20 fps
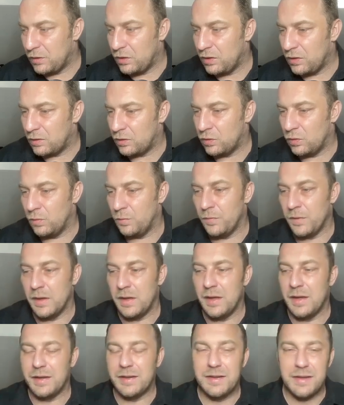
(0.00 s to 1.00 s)
here to
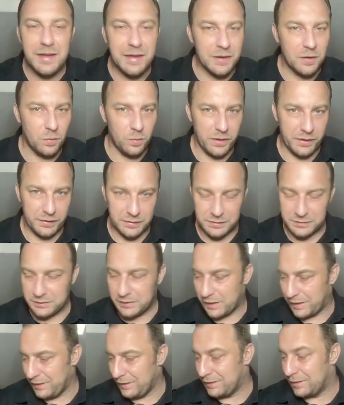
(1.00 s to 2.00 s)
kick away this
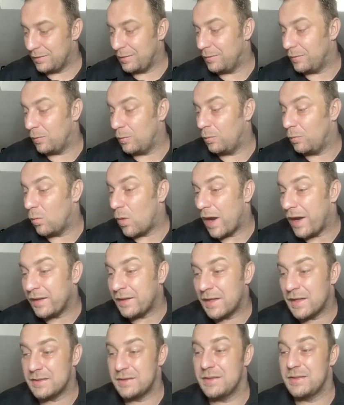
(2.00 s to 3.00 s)
knight.
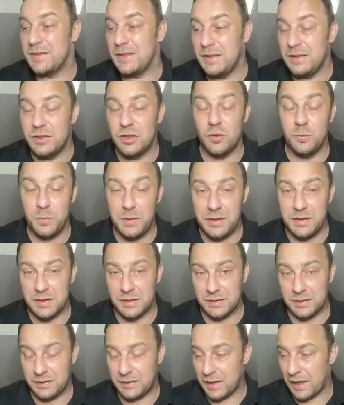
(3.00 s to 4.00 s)
White has this
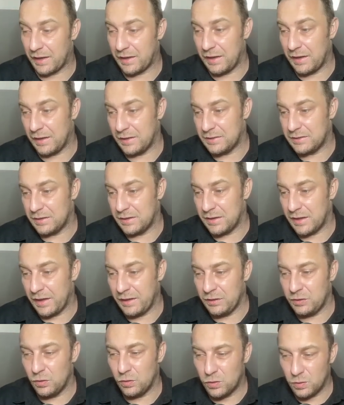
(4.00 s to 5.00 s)
intermediate attack against the
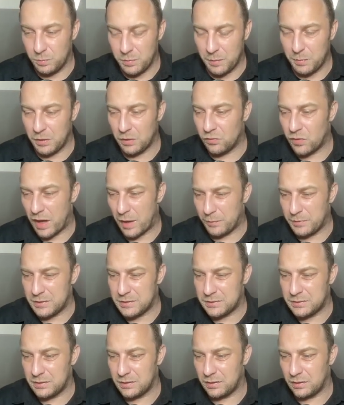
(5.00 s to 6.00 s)
knight. You could maybe grab
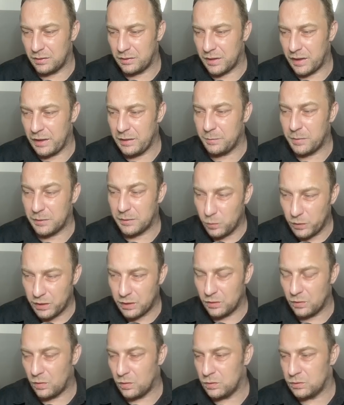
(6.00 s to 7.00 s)
this uh, knight, but we
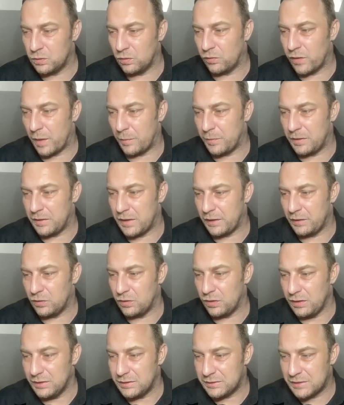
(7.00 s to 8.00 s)
can also grab the knight
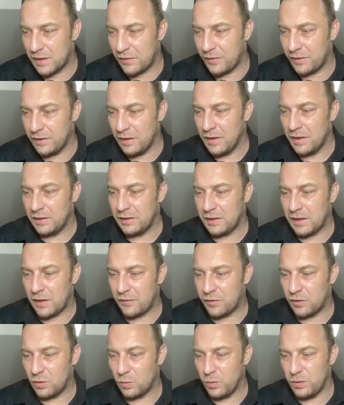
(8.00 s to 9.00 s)
on e7. Then
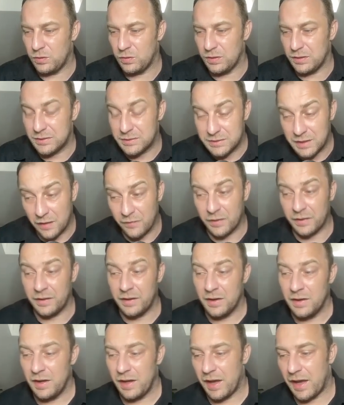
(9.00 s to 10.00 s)
after queen to e7,
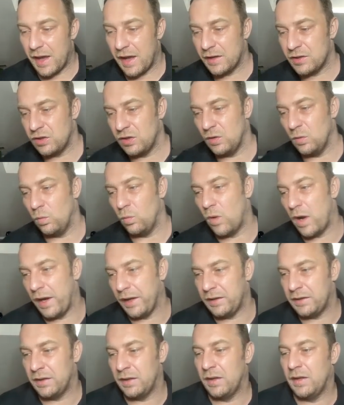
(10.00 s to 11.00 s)
actually
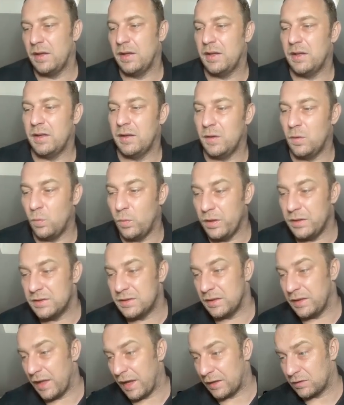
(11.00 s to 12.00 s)
white uh,
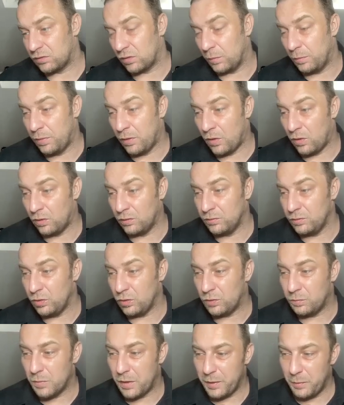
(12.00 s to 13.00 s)
wins an extra pawn.
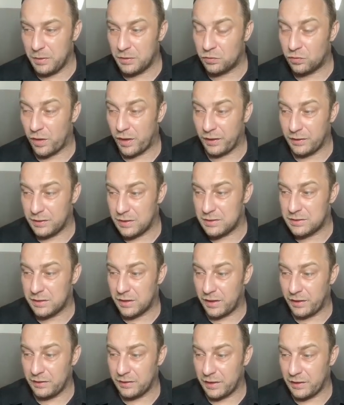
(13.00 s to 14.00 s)
You may be trying this
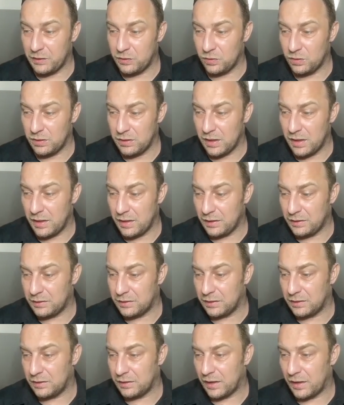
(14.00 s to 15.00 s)
line, knight to
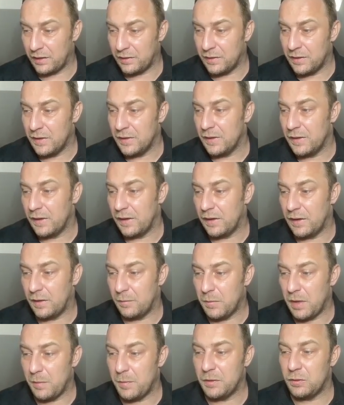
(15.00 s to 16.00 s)
e8, and then uh,
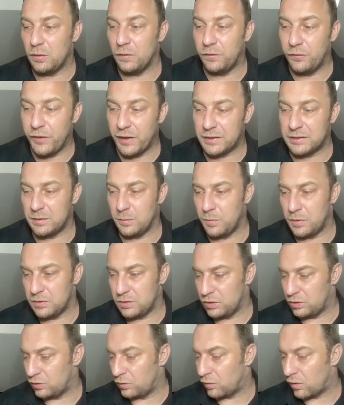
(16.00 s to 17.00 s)
maybe to fix the
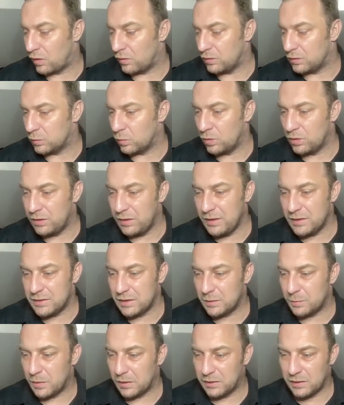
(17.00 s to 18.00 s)
position around the square
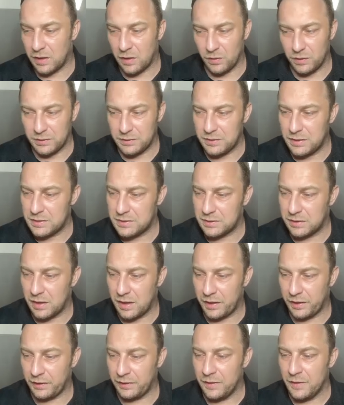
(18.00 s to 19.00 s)
d6. But now in this
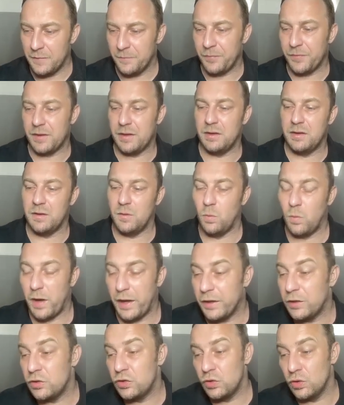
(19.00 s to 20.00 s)
line, uh,
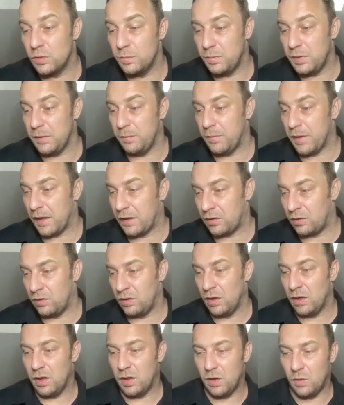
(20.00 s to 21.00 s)
white should be better.